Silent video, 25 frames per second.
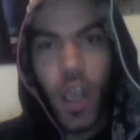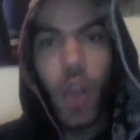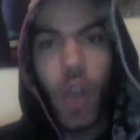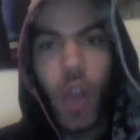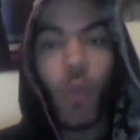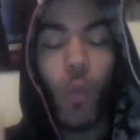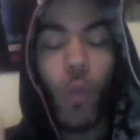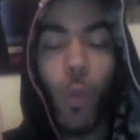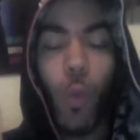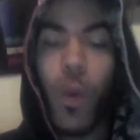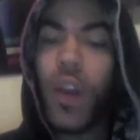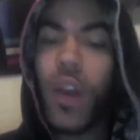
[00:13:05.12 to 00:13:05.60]

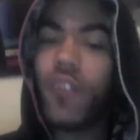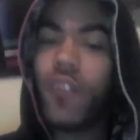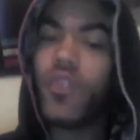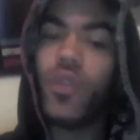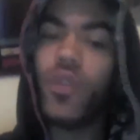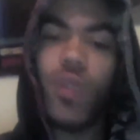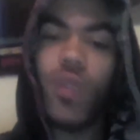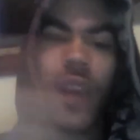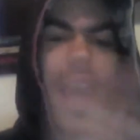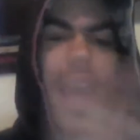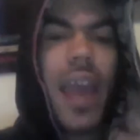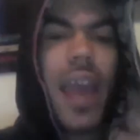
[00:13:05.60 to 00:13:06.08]
whether you
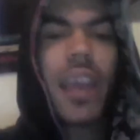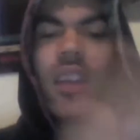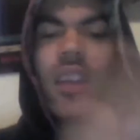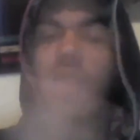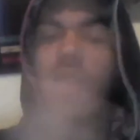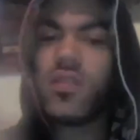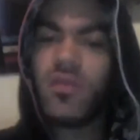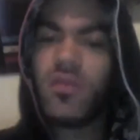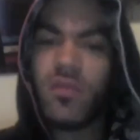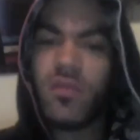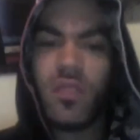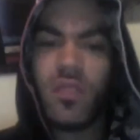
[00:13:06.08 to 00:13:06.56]
like it
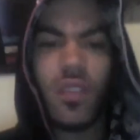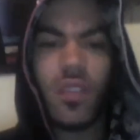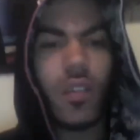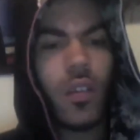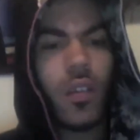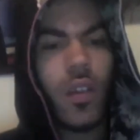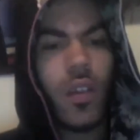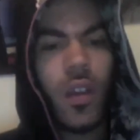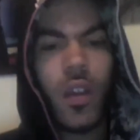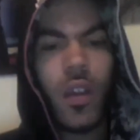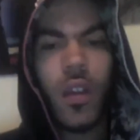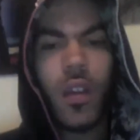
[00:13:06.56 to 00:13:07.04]
or not.
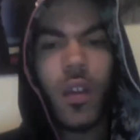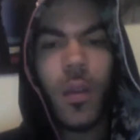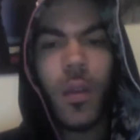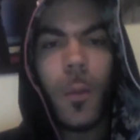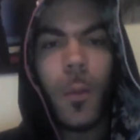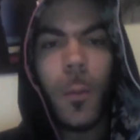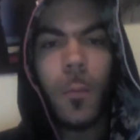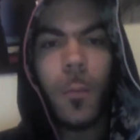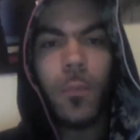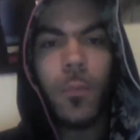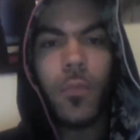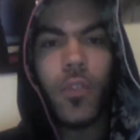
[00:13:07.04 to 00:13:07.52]

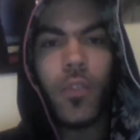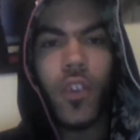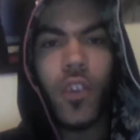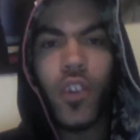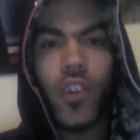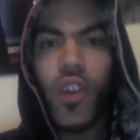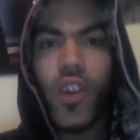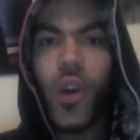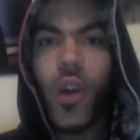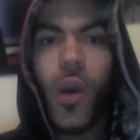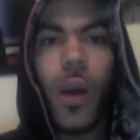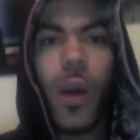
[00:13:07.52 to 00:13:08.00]
You
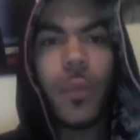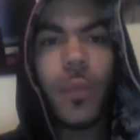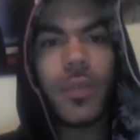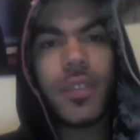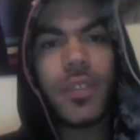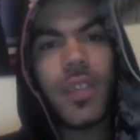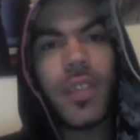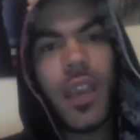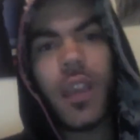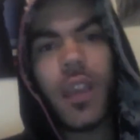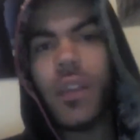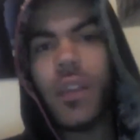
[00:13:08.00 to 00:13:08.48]
know what I'm
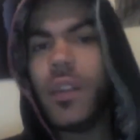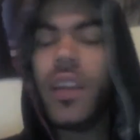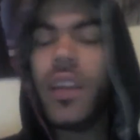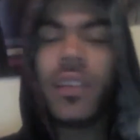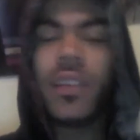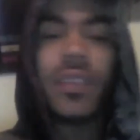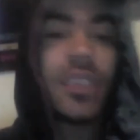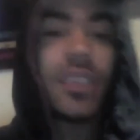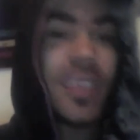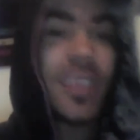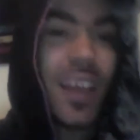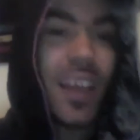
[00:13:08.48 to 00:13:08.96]
saying?
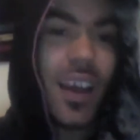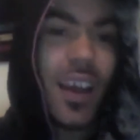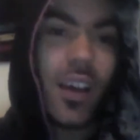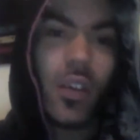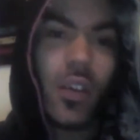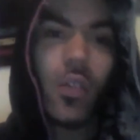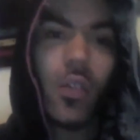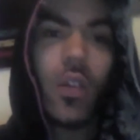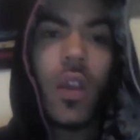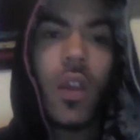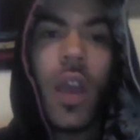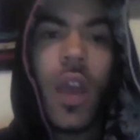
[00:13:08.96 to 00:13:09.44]
This
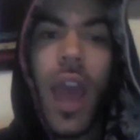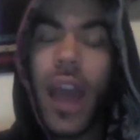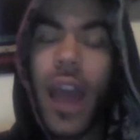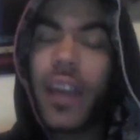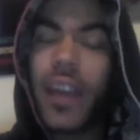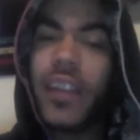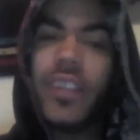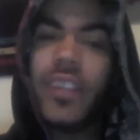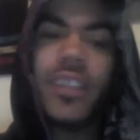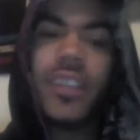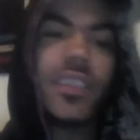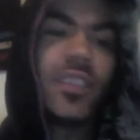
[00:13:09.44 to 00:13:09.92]
now, and
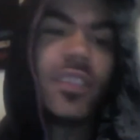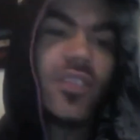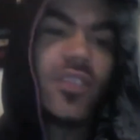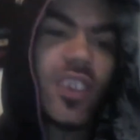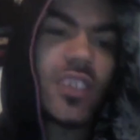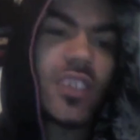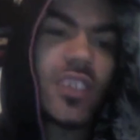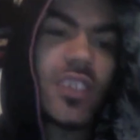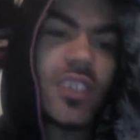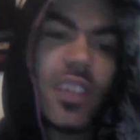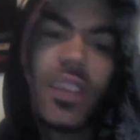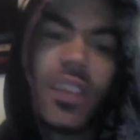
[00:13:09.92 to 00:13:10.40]
this isn't
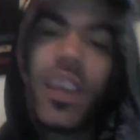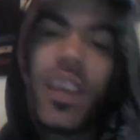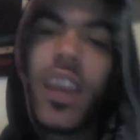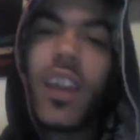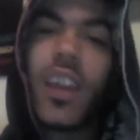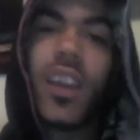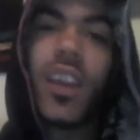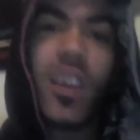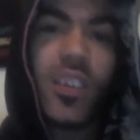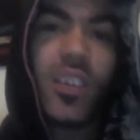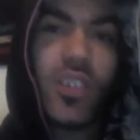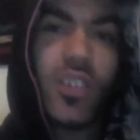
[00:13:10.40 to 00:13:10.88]
just the King
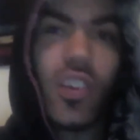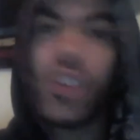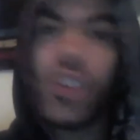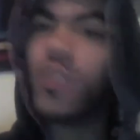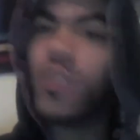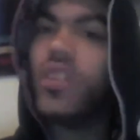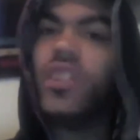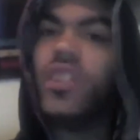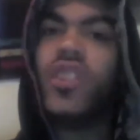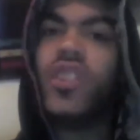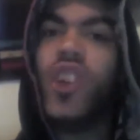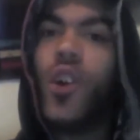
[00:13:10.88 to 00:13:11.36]
of the Dot or
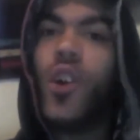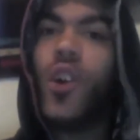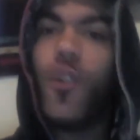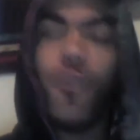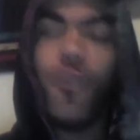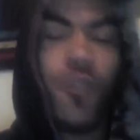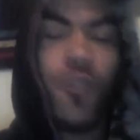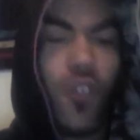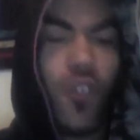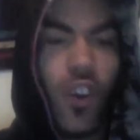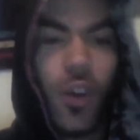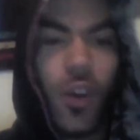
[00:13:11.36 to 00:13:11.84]
the Don't
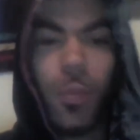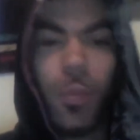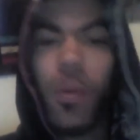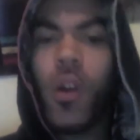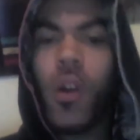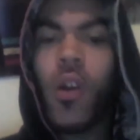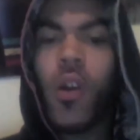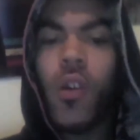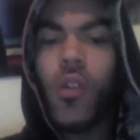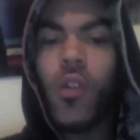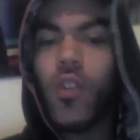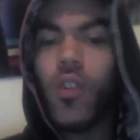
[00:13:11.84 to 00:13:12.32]
Flop
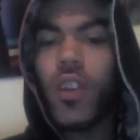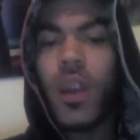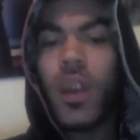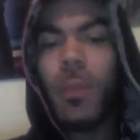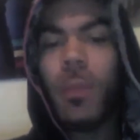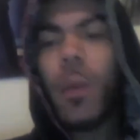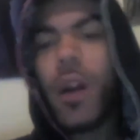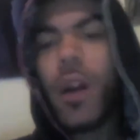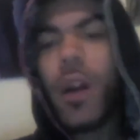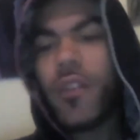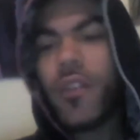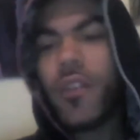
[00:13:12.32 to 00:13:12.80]
or the
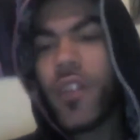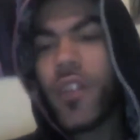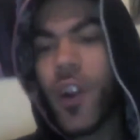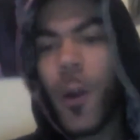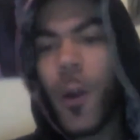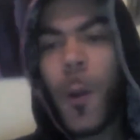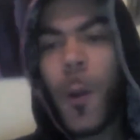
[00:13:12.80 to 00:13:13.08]
mother